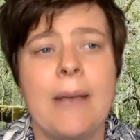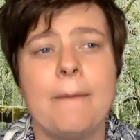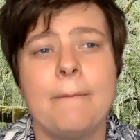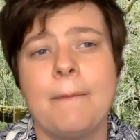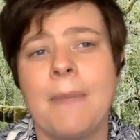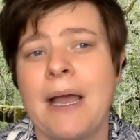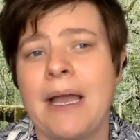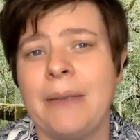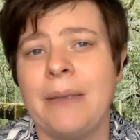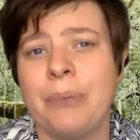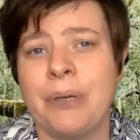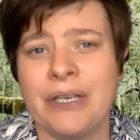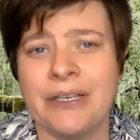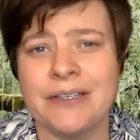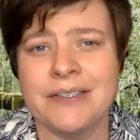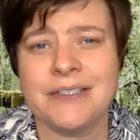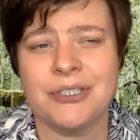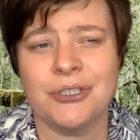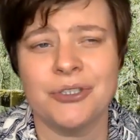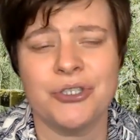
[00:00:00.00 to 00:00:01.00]
My
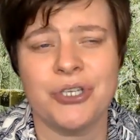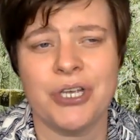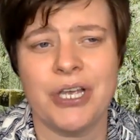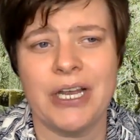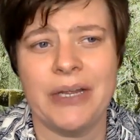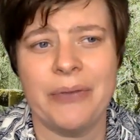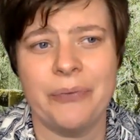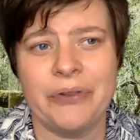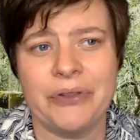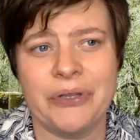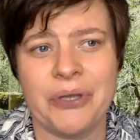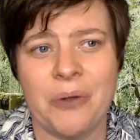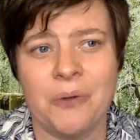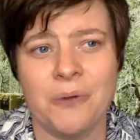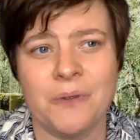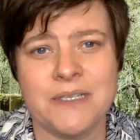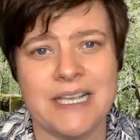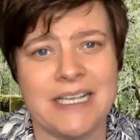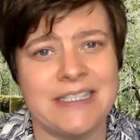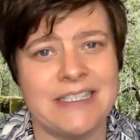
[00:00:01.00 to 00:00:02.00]
personal journey with
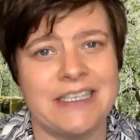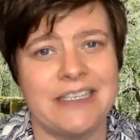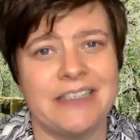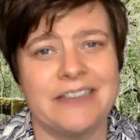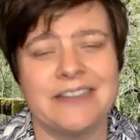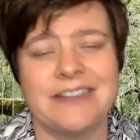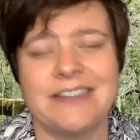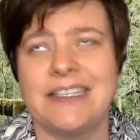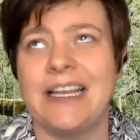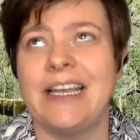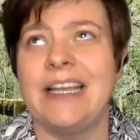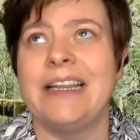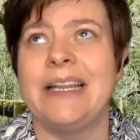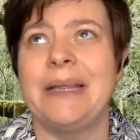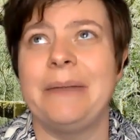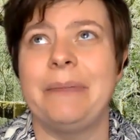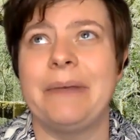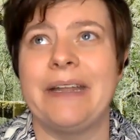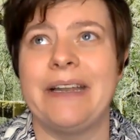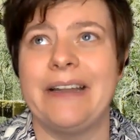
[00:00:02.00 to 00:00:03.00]
goal setting has
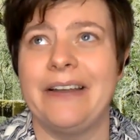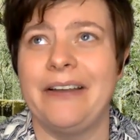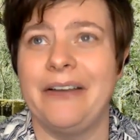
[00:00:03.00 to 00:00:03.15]
certainly been